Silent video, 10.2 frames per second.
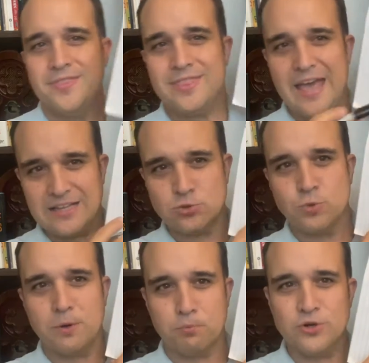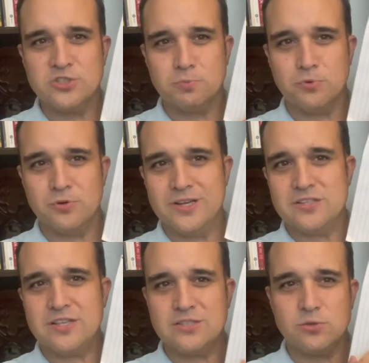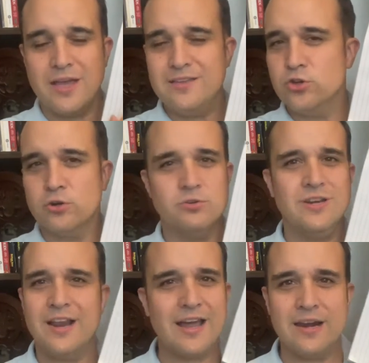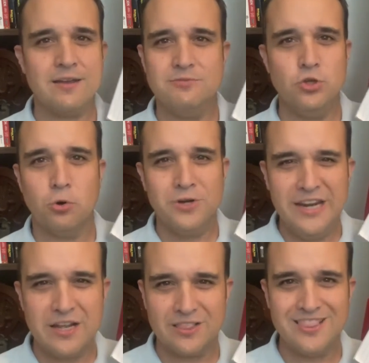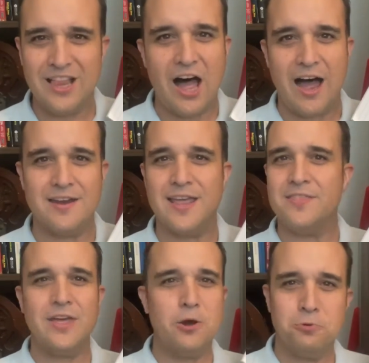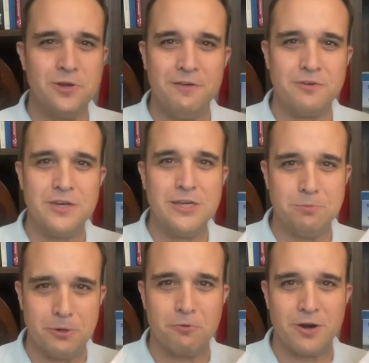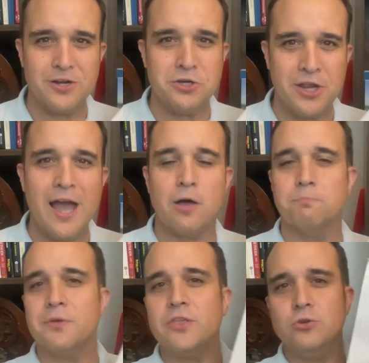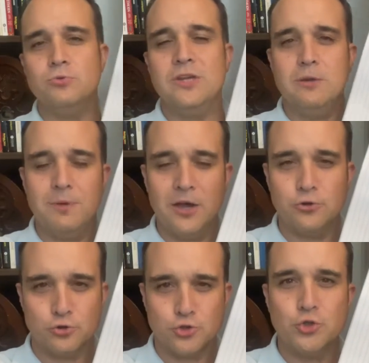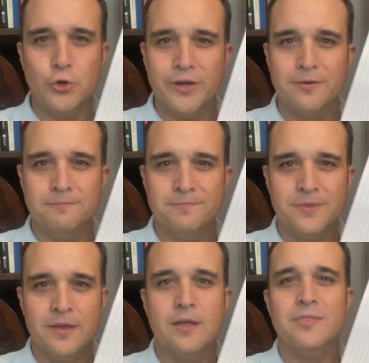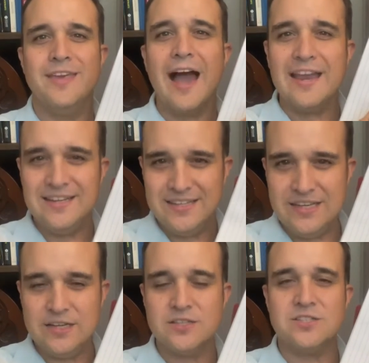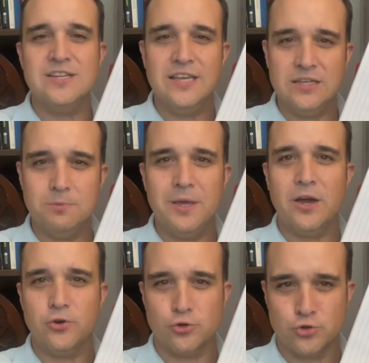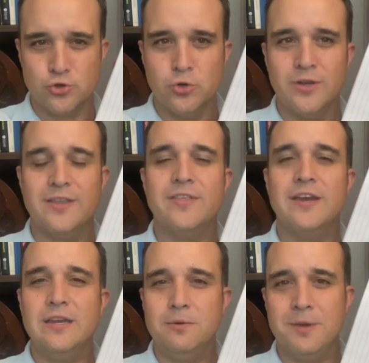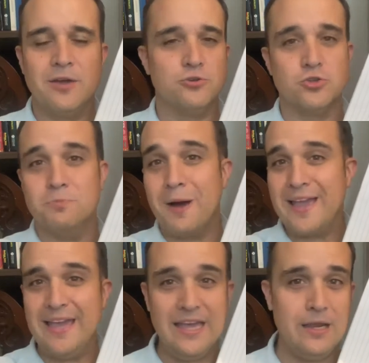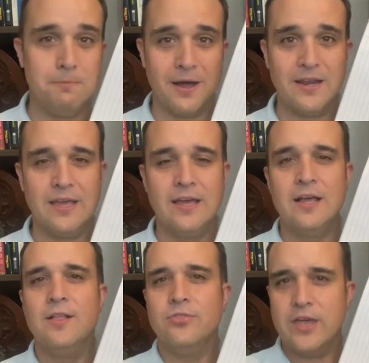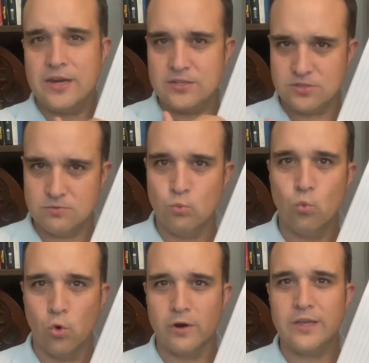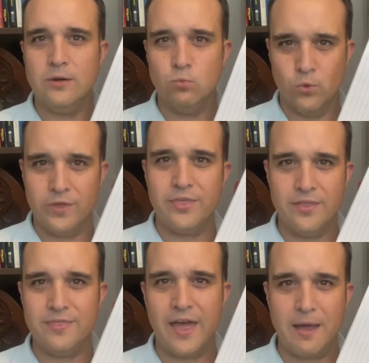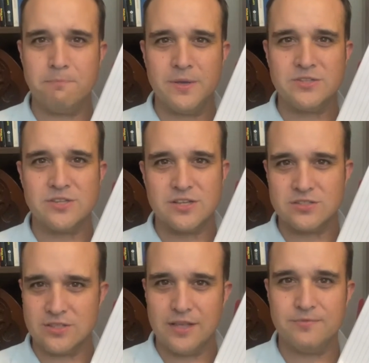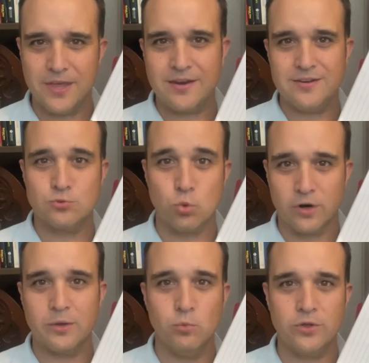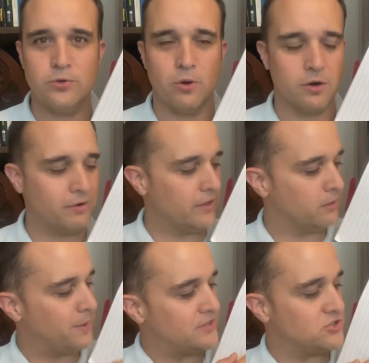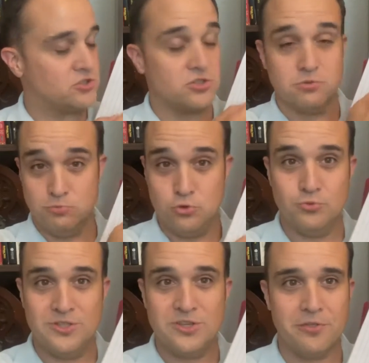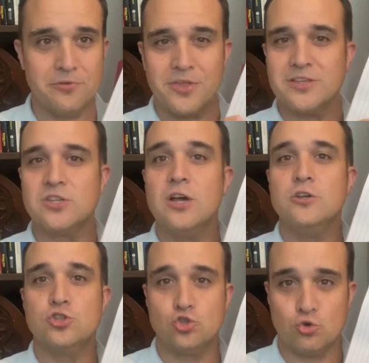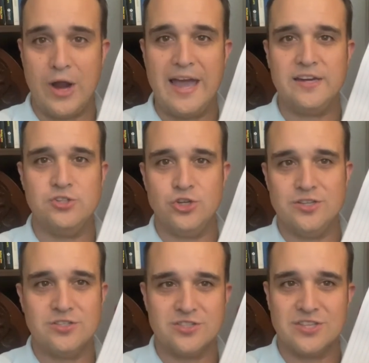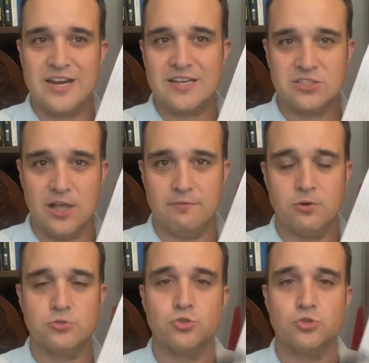That's what a principle is. That's and you're not gonna you don't need a lot, and they don't even need to be written down, but they do need to be understood the ideas need to be understood and they need to be understood by anybody that is working within that business that, that is working with you on a regular basis to do these other things. Strategies is the next level.